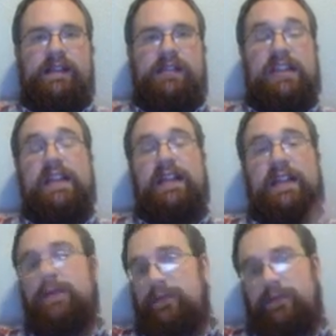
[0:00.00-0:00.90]

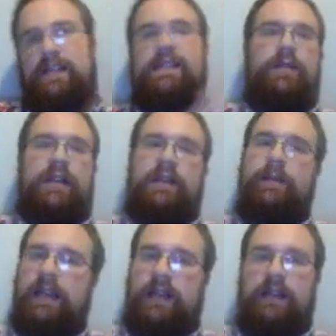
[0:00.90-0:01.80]
She is the one on the
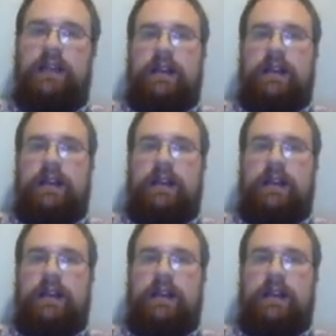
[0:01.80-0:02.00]
bike.